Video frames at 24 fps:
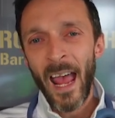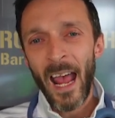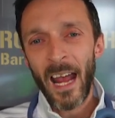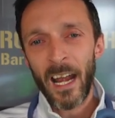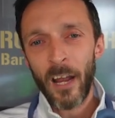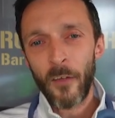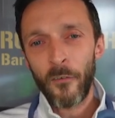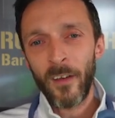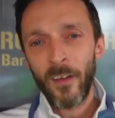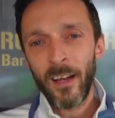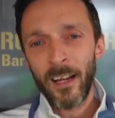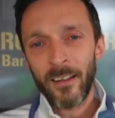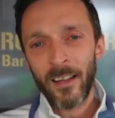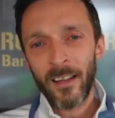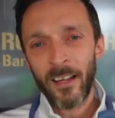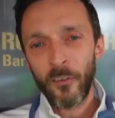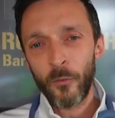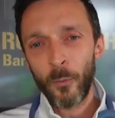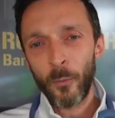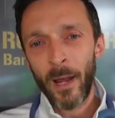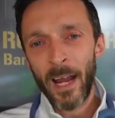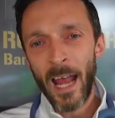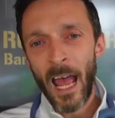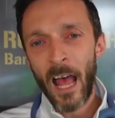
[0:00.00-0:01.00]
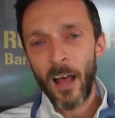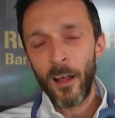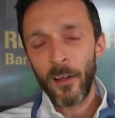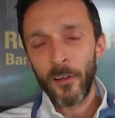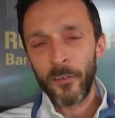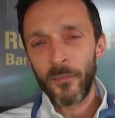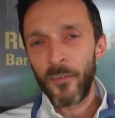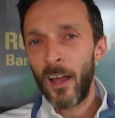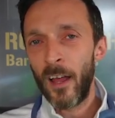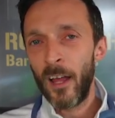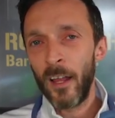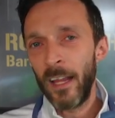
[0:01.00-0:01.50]
And I think that's why
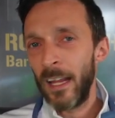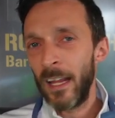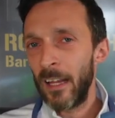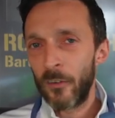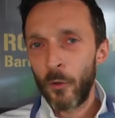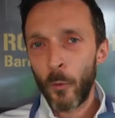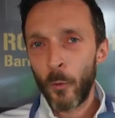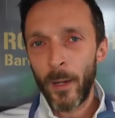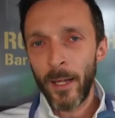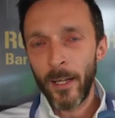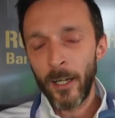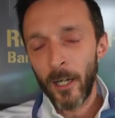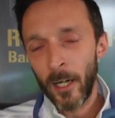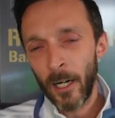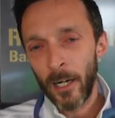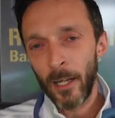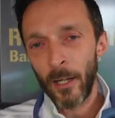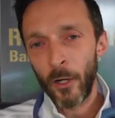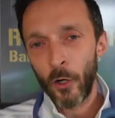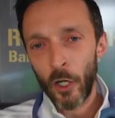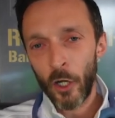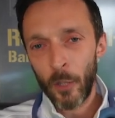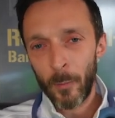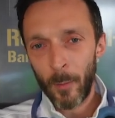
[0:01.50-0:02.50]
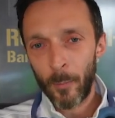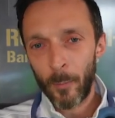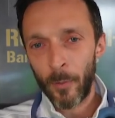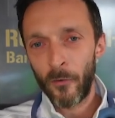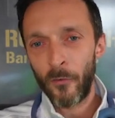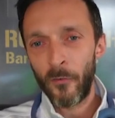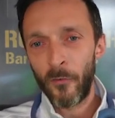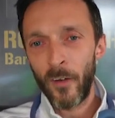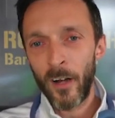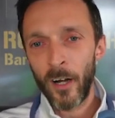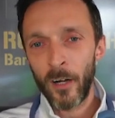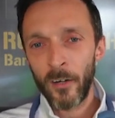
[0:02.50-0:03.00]
Alex Valley is quite clearly going to be
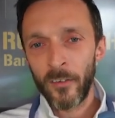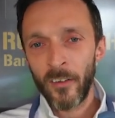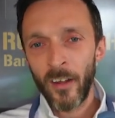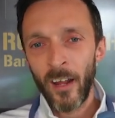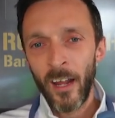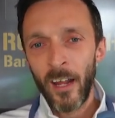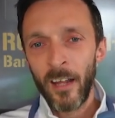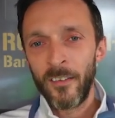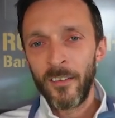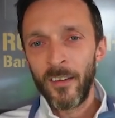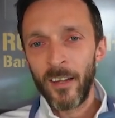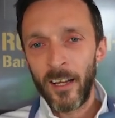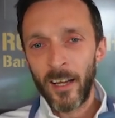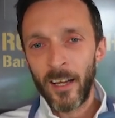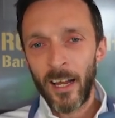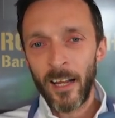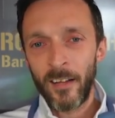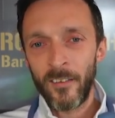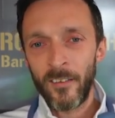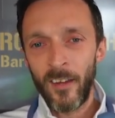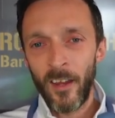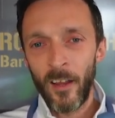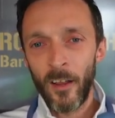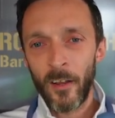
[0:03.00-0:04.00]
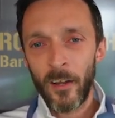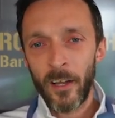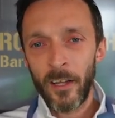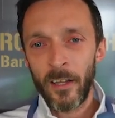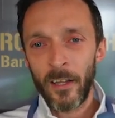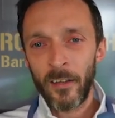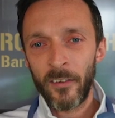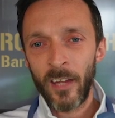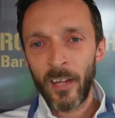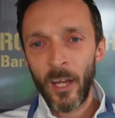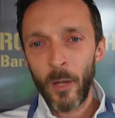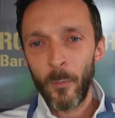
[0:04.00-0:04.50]
preferred to Greg Taylor in
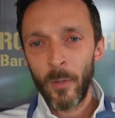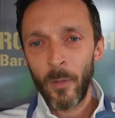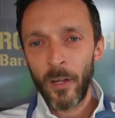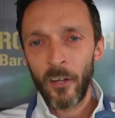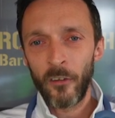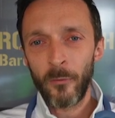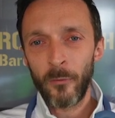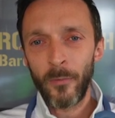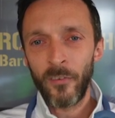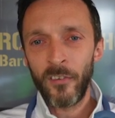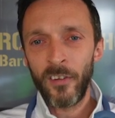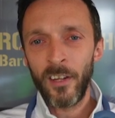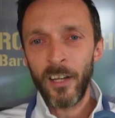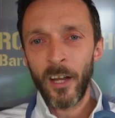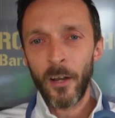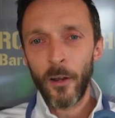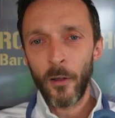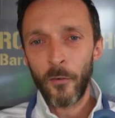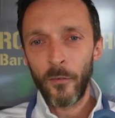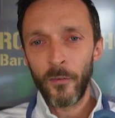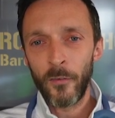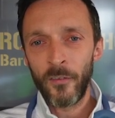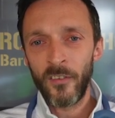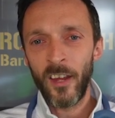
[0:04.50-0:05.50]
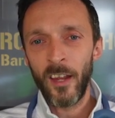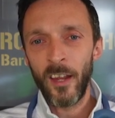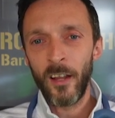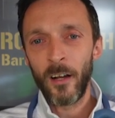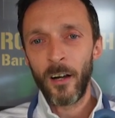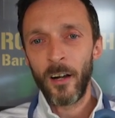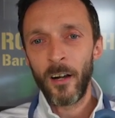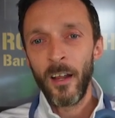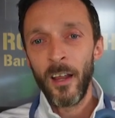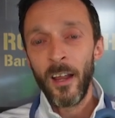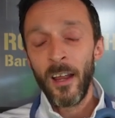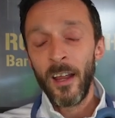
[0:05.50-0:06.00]
this game, because we've seen enough of
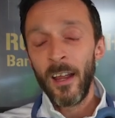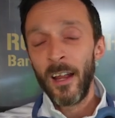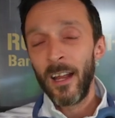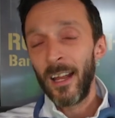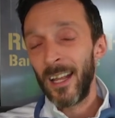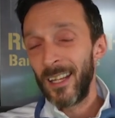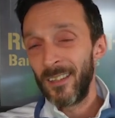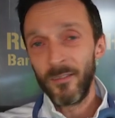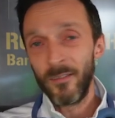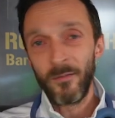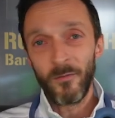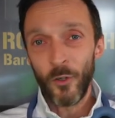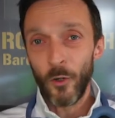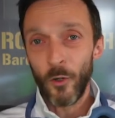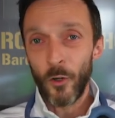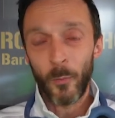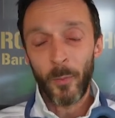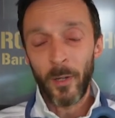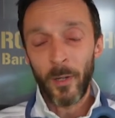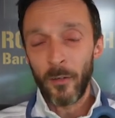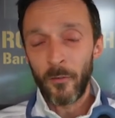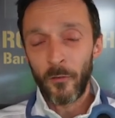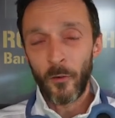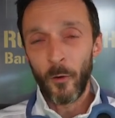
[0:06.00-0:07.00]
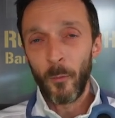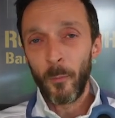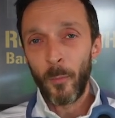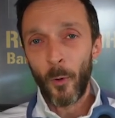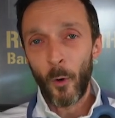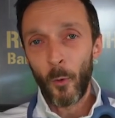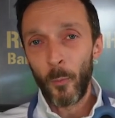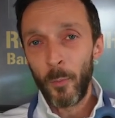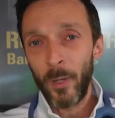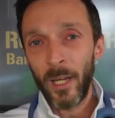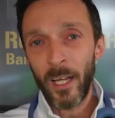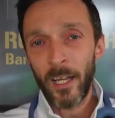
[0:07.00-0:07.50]
Taylor in European
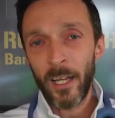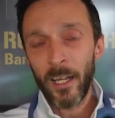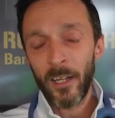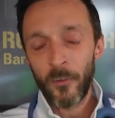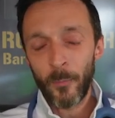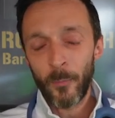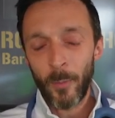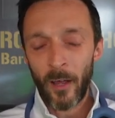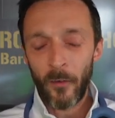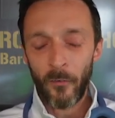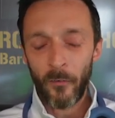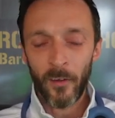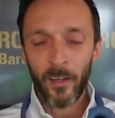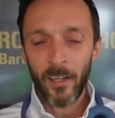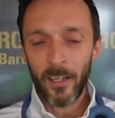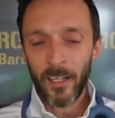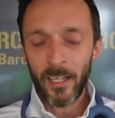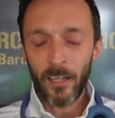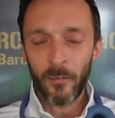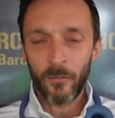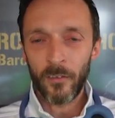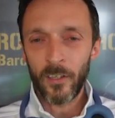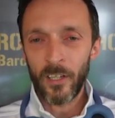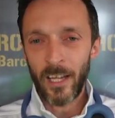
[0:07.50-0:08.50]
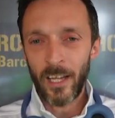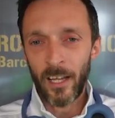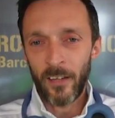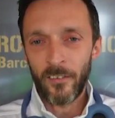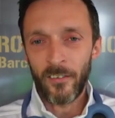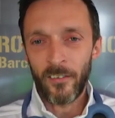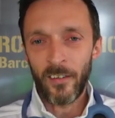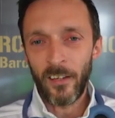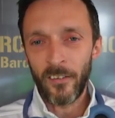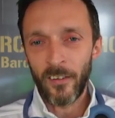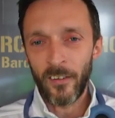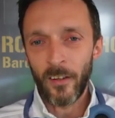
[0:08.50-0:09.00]
football period, but I think even
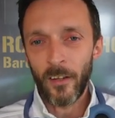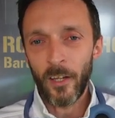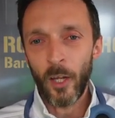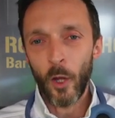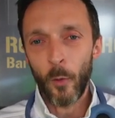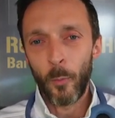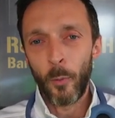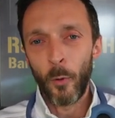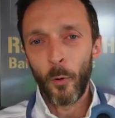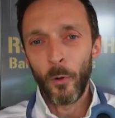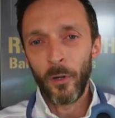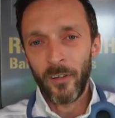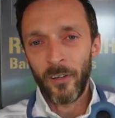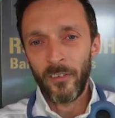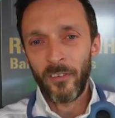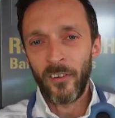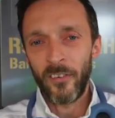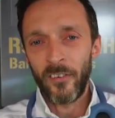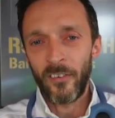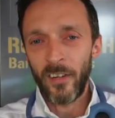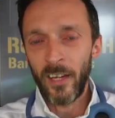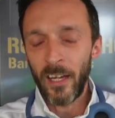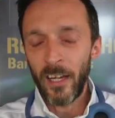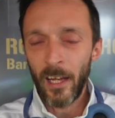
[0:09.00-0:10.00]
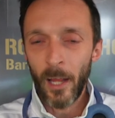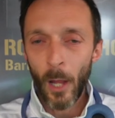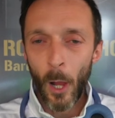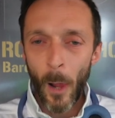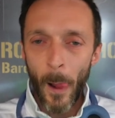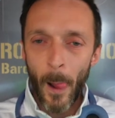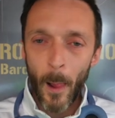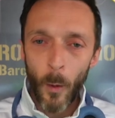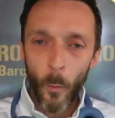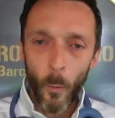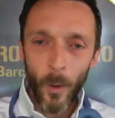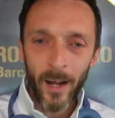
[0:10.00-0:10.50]
against these elite opponents to see
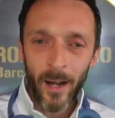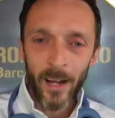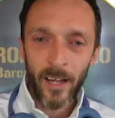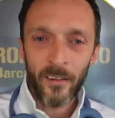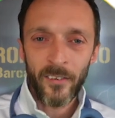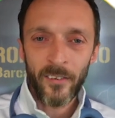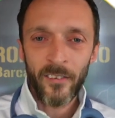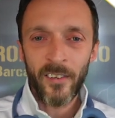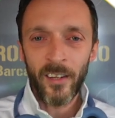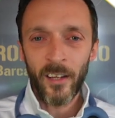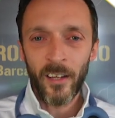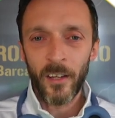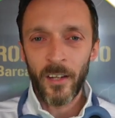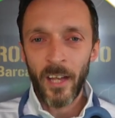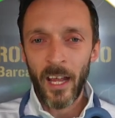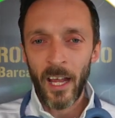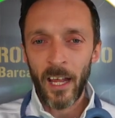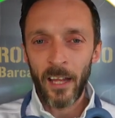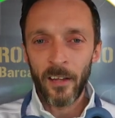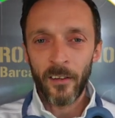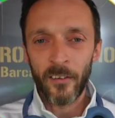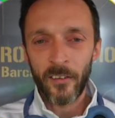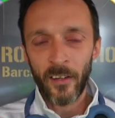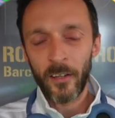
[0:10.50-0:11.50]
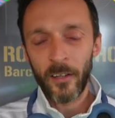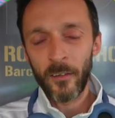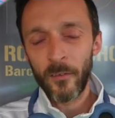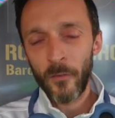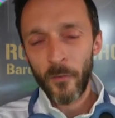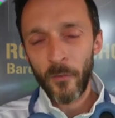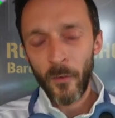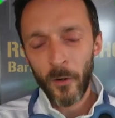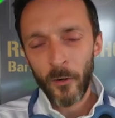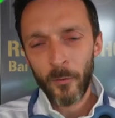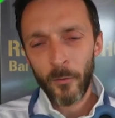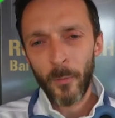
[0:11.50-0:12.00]
where his ceiling is. And
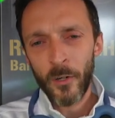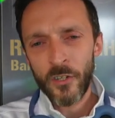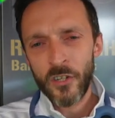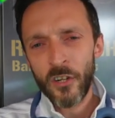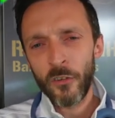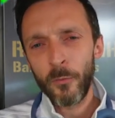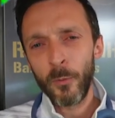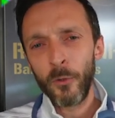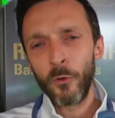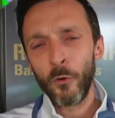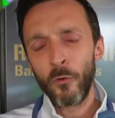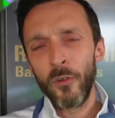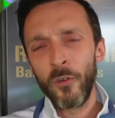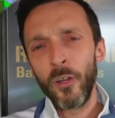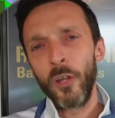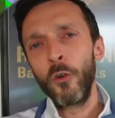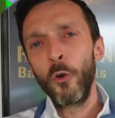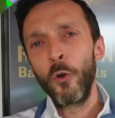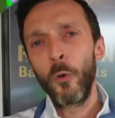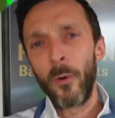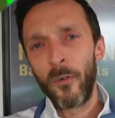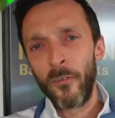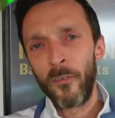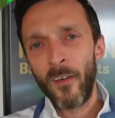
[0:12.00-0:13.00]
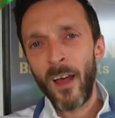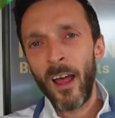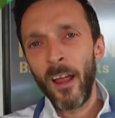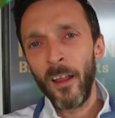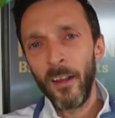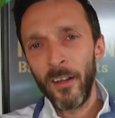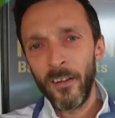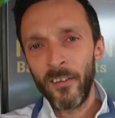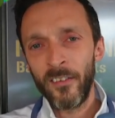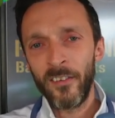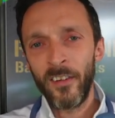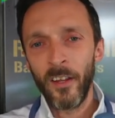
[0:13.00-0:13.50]
for as much as we don't really know where
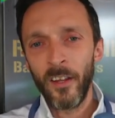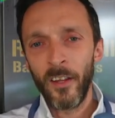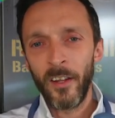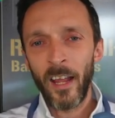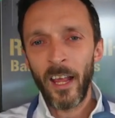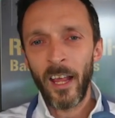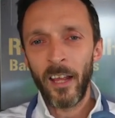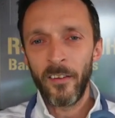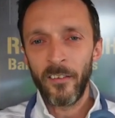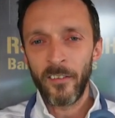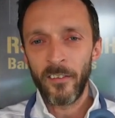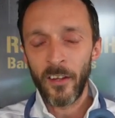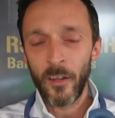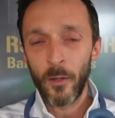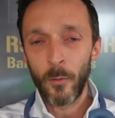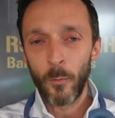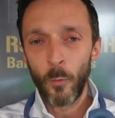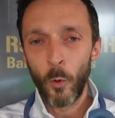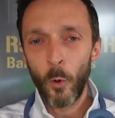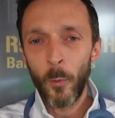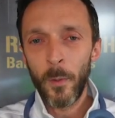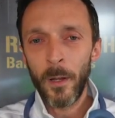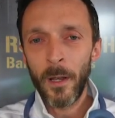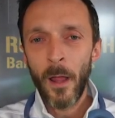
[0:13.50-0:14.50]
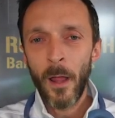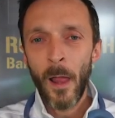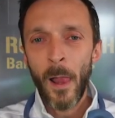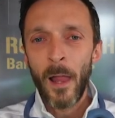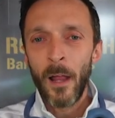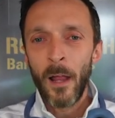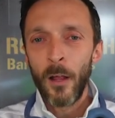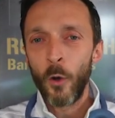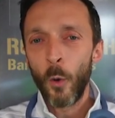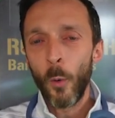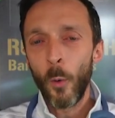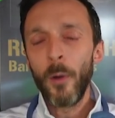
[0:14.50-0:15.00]
Valley's ceiling is at the moment,
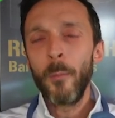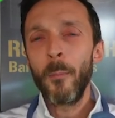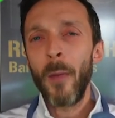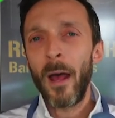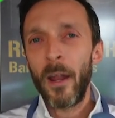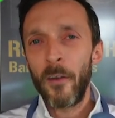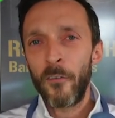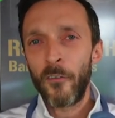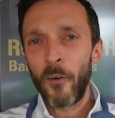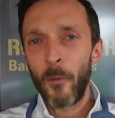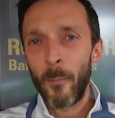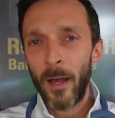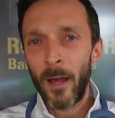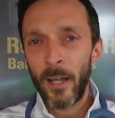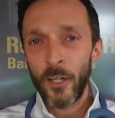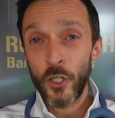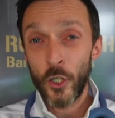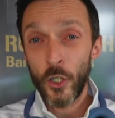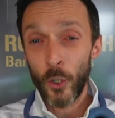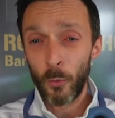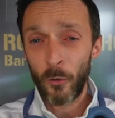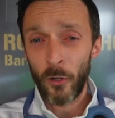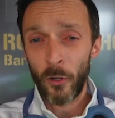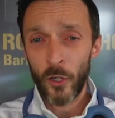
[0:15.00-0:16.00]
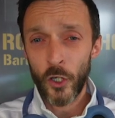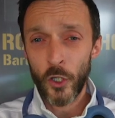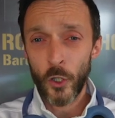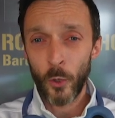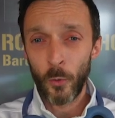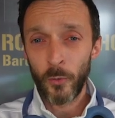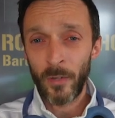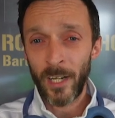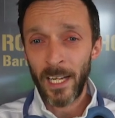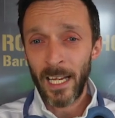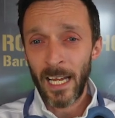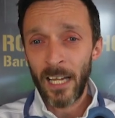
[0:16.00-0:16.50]
going man for man, shoulder to
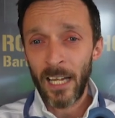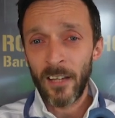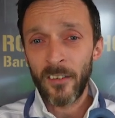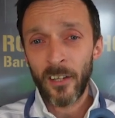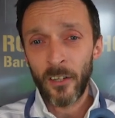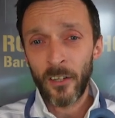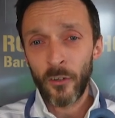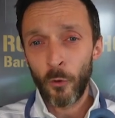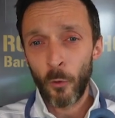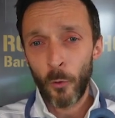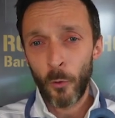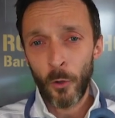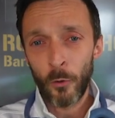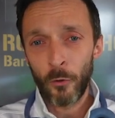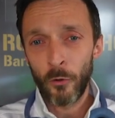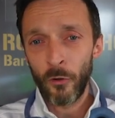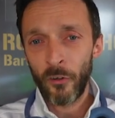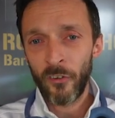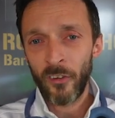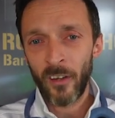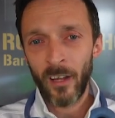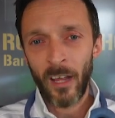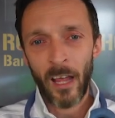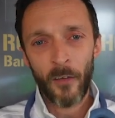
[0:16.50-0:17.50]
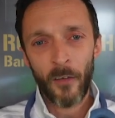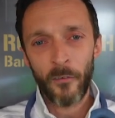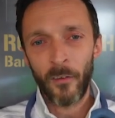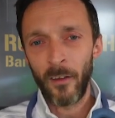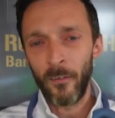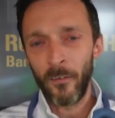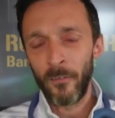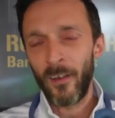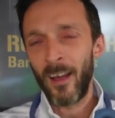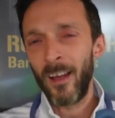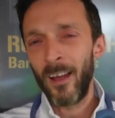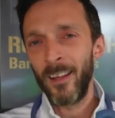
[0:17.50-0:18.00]
shoulder against Antonio Nusa, I
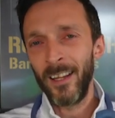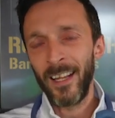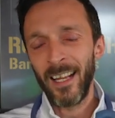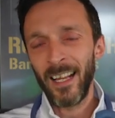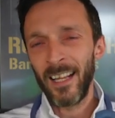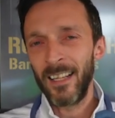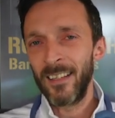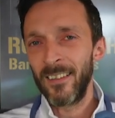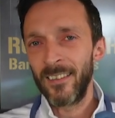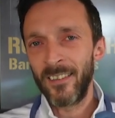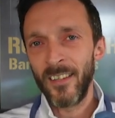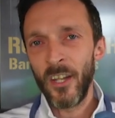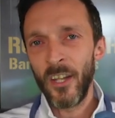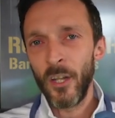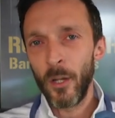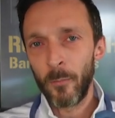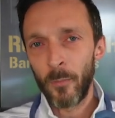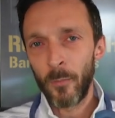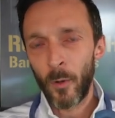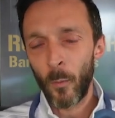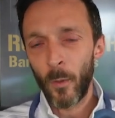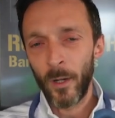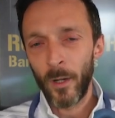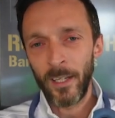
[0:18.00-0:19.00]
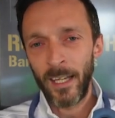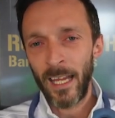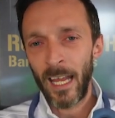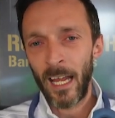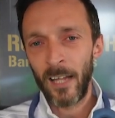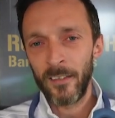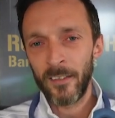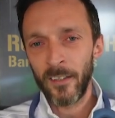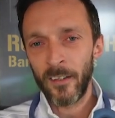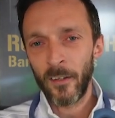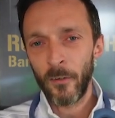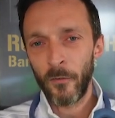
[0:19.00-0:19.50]
think Valley is the number one
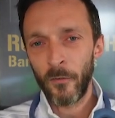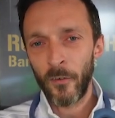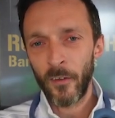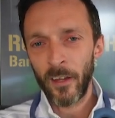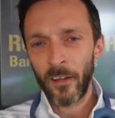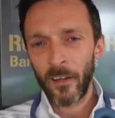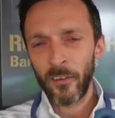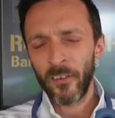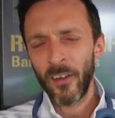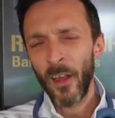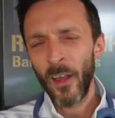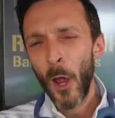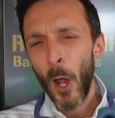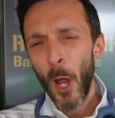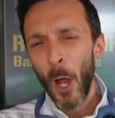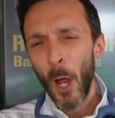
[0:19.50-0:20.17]
candidate for this.